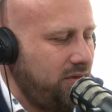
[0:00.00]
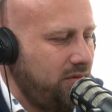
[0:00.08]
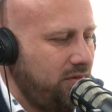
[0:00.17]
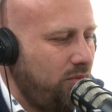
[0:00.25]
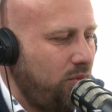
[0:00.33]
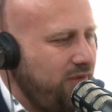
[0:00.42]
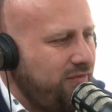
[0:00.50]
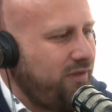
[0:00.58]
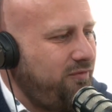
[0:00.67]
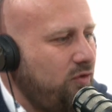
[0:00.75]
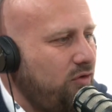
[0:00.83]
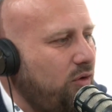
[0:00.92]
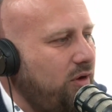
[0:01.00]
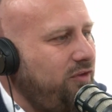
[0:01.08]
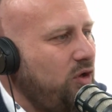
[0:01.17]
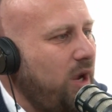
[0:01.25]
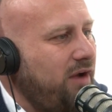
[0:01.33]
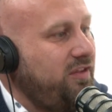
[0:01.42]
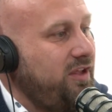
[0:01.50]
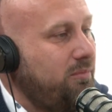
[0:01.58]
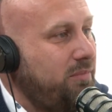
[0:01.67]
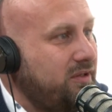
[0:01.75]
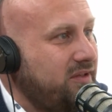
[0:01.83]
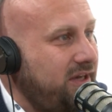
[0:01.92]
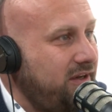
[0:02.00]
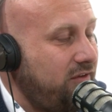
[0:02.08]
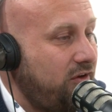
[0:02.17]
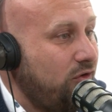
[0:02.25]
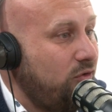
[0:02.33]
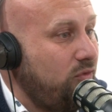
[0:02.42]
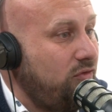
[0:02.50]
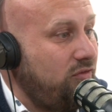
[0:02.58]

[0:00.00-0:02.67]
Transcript: or even if you don't if you have the ability to go